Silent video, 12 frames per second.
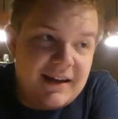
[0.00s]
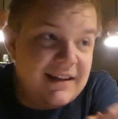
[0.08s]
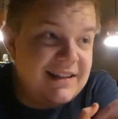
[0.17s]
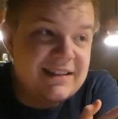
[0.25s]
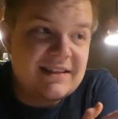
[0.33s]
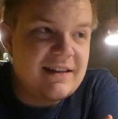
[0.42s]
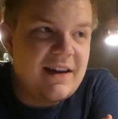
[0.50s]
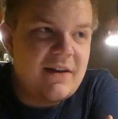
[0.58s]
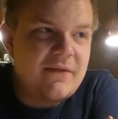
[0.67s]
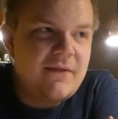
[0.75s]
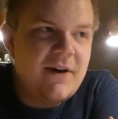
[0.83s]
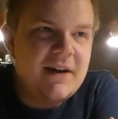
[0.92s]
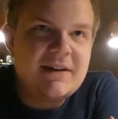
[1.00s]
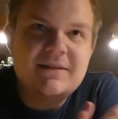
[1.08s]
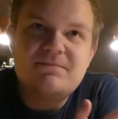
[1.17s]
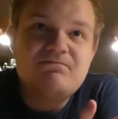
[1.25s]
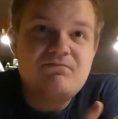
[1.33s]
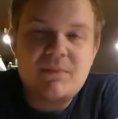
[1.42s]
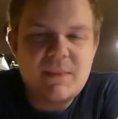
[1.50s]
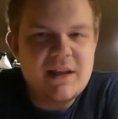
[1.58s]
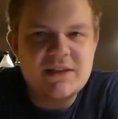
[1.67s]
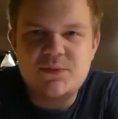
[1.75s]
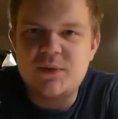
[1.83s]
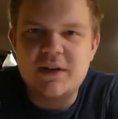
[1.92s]
It's a lot of fun.
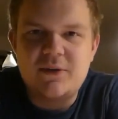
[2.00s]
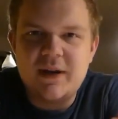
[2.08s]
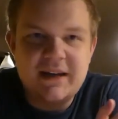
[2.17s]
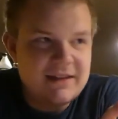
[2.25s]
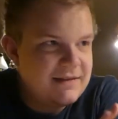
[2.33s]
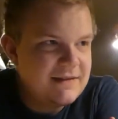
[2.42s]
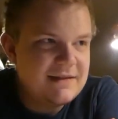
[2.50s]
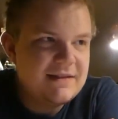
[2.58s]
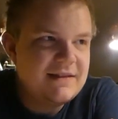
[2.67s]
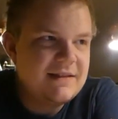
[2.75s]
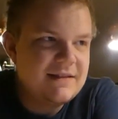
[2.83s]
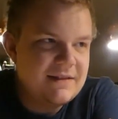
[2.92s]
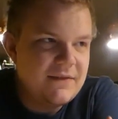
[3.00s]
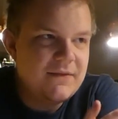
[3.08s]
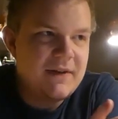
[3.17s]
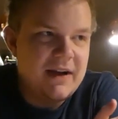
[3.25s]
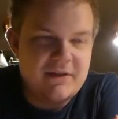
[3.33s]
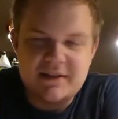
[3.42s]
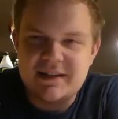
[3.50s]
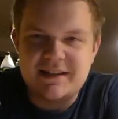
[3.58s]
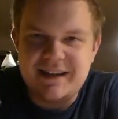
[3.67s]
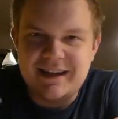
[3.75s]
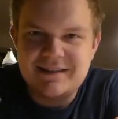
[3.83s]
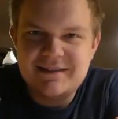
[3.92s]
It's really great. It's 5 out of 10,
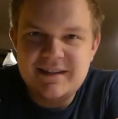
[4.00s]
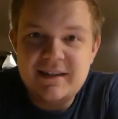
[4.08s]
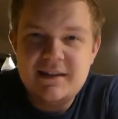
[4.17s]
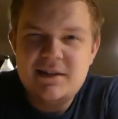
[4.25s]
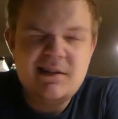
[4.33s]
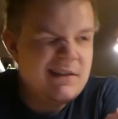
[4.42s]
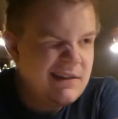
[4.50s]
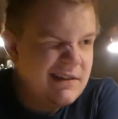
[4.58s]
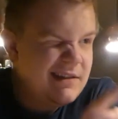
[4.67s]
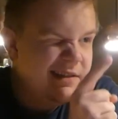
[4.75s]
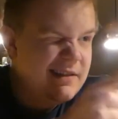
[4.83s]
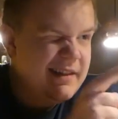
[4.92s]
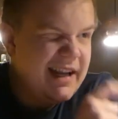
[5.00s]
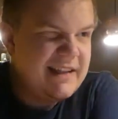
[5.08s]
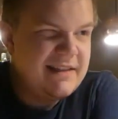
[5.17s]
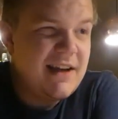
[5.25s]
yeah. Next